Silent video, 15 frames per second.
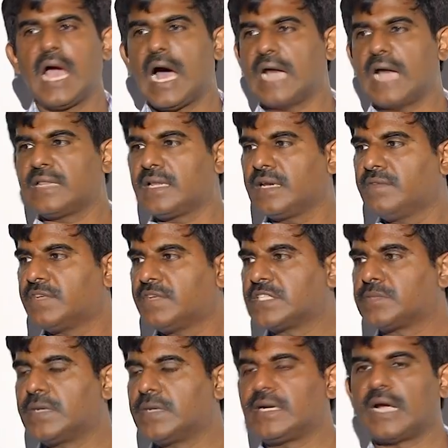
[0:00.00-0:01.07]
other
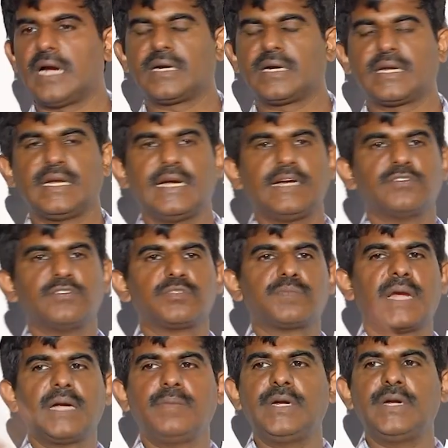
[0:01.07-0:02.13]
investment alternatives
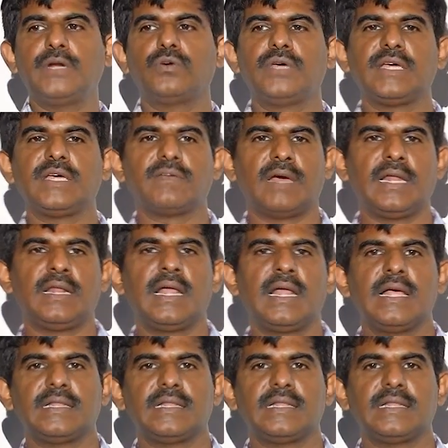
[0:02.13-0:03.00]
might be doing well,